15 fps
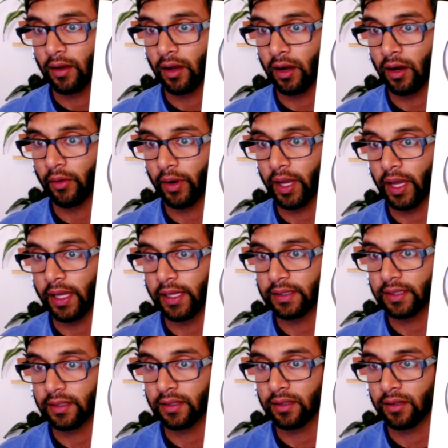All
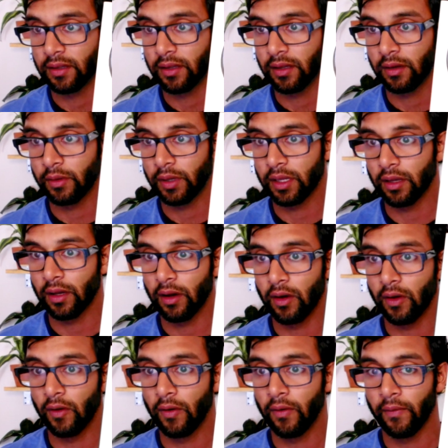right, here we
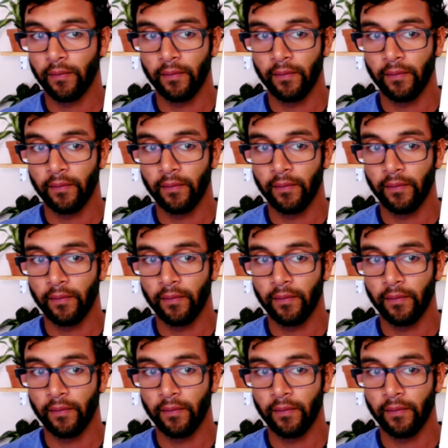go.